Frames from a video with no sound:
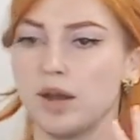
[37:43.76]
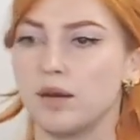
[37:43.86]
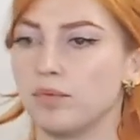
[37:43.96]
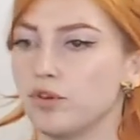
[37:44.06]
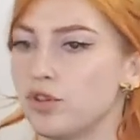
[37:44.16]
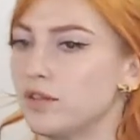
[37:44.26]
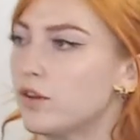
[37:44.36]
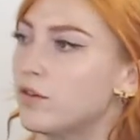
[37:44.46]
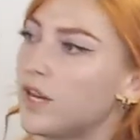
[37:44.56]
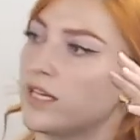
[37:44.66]
pushing the
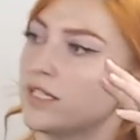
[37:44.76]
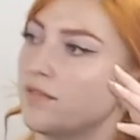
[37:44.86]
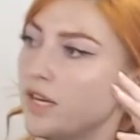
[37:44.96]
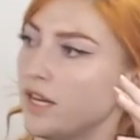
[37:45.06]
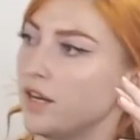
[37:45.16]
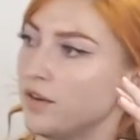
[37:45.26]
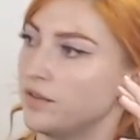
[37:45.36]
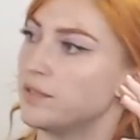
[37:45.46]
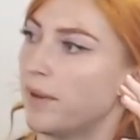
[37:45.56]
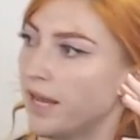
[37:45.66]
creativity in a new
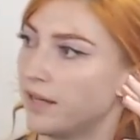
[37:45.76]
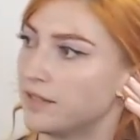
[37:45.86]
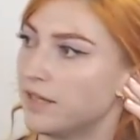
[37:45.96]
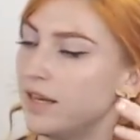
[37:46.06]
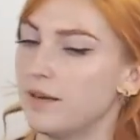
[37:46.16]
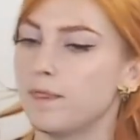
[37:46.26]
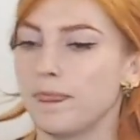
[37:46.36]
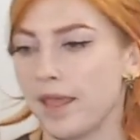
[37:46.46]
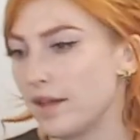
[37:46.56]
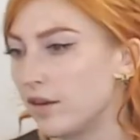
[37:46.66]
space. Yeah, for sure.
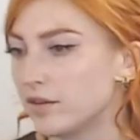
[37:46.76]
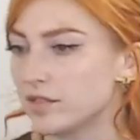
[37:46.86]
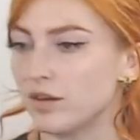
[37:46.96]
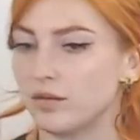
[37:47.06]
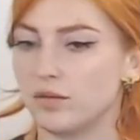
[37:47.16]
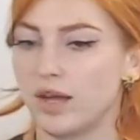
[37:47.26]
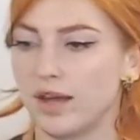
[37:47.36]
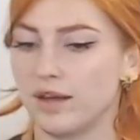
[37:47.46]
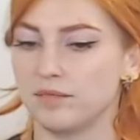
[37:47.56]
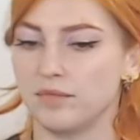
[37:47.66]
And also
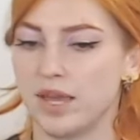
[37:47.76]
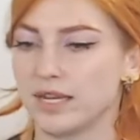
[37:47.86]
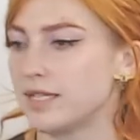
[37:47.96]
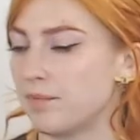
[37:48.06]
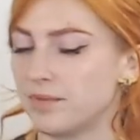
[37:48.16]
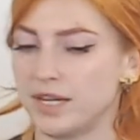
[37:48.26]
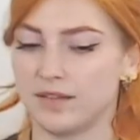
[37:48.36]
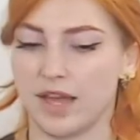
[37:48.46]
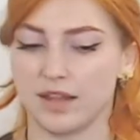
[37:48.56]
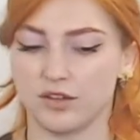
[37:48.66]
accepting
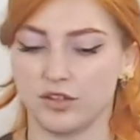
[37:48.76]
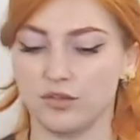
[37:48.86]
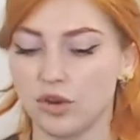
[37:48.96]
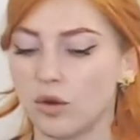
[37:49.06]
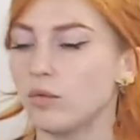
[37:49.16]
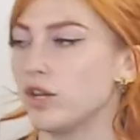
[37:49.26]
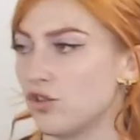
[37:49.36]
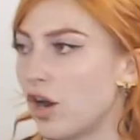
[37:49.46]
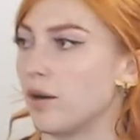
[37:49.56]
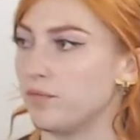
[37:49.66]
that you know what
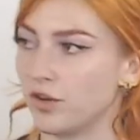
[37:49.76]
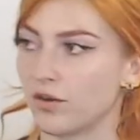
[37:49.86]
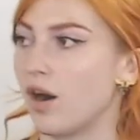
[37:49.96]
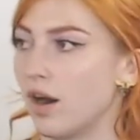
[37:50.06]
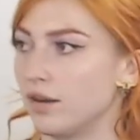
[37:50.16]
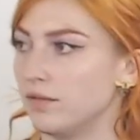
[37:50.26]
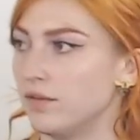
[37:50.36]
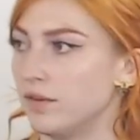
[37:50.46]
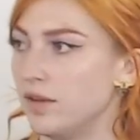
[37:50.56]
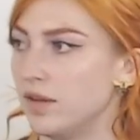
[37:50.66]
job you're on.
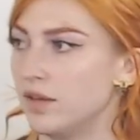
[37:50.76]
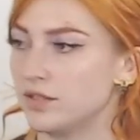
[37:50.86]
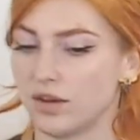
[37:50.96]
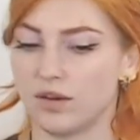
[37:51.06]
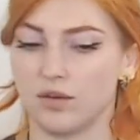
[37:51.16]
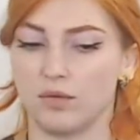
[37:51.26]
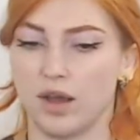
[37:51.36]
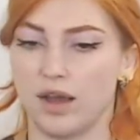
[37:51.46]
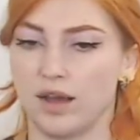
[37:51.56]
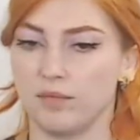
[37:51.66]
Yeah. So
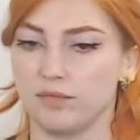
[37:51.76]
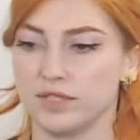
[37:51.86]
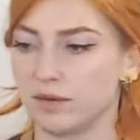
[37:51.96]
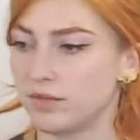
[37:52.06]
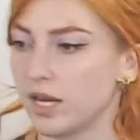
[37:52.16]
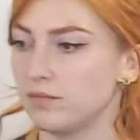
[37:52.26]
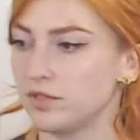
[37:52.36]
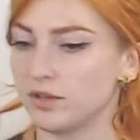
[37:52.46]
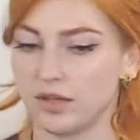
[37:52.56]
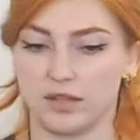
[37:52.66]

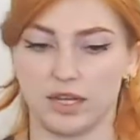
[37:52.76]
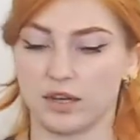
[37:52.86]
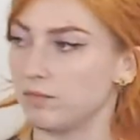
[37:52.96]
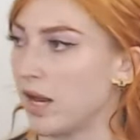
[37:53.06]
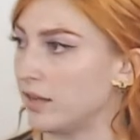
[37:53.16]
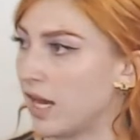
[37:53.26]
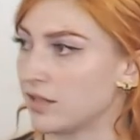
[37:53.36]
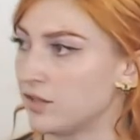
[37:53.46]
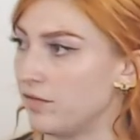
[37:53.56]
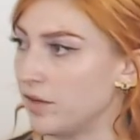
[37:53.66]
sometimes, like on my
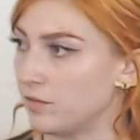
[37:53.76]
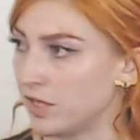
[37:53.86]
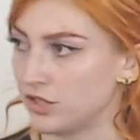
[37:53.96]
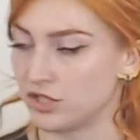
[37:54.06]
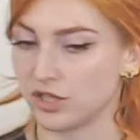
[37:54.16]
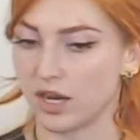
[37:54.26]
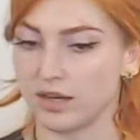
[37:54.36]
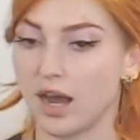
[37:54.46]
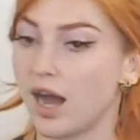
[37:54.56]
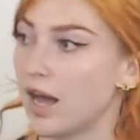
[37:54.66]
last 2 films I just
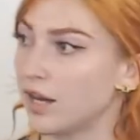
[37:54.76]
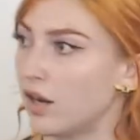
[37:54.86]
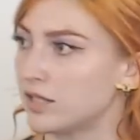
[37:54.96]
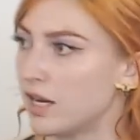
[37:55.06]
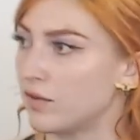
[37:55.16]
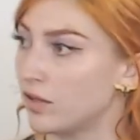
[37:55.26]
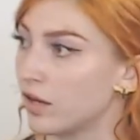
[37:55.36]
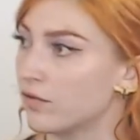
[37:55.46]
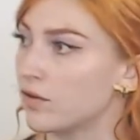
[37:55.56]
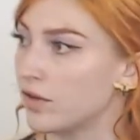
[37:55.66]
shot, I got to have a lot
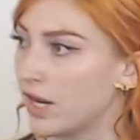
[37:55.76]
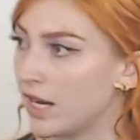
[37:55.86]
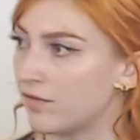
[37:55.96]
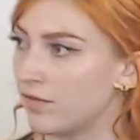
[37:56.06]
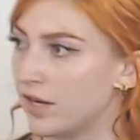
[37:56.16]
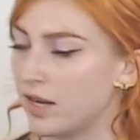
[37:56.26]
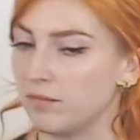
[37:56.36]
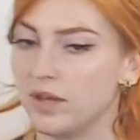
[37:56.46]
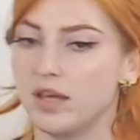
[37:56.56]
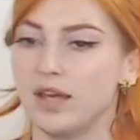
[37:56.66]
of creative
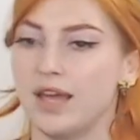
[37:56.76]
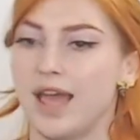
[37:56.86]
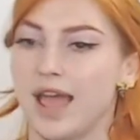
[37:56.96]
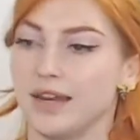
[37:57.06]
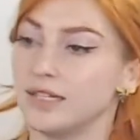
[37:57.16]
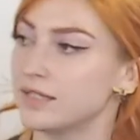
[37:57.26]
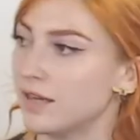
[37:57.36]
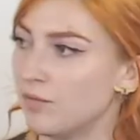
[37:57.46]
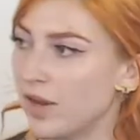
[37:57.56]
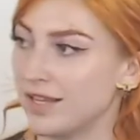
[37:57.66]
freedom. Yeah. And in
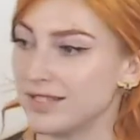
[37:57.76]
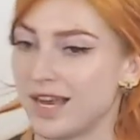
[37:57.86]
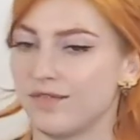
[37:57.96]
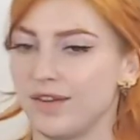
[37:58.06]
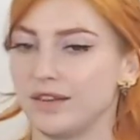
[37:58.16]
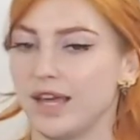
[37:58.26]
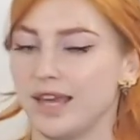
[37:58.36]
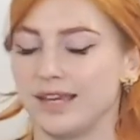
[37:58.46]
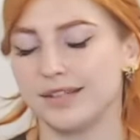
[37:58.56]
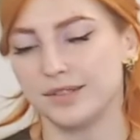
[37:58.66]
some ways, I feel
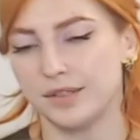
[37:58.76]
like,